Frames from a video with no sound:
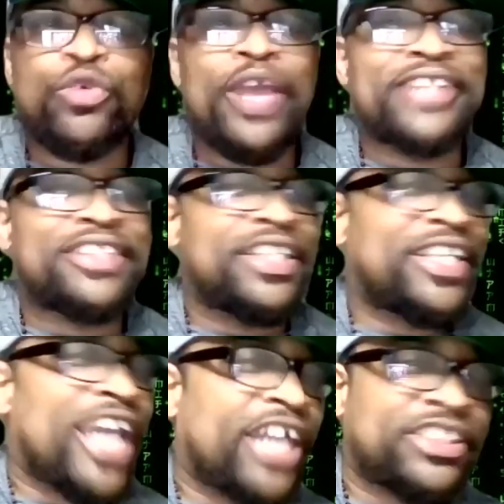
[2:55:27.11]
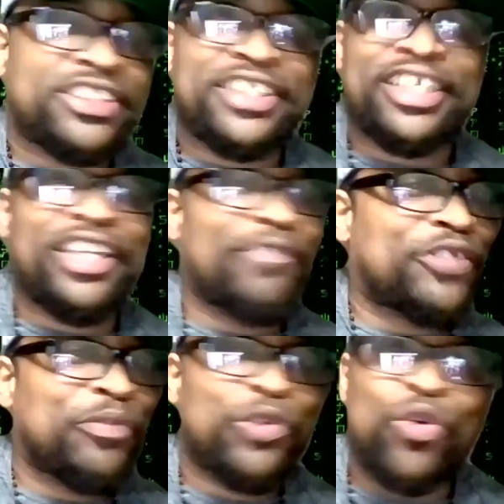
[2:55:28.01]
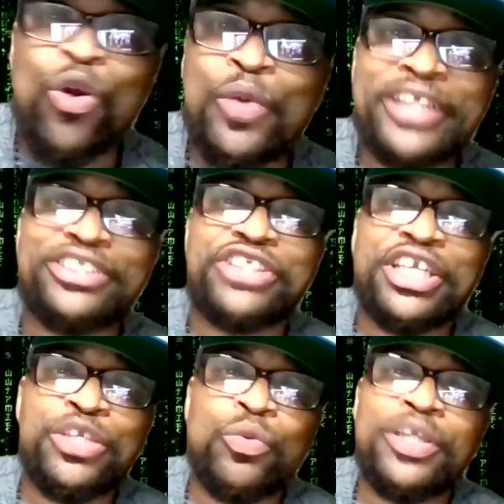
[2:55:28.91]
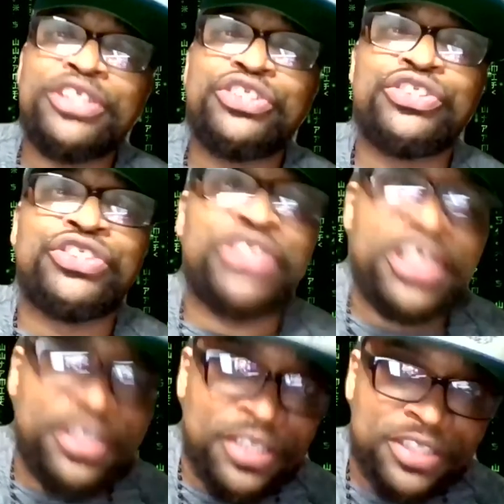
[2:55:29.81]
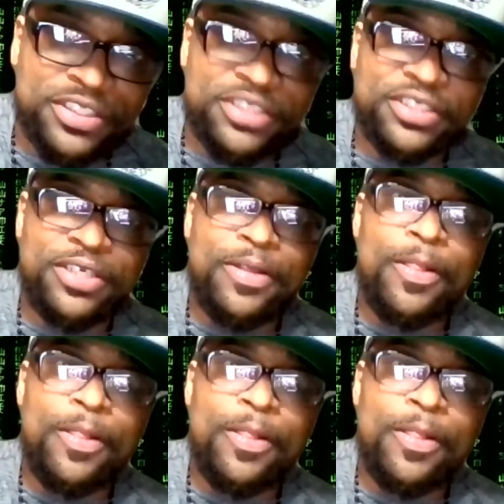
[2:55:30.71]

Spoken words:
granting gadgets the gift of growing genuine genius.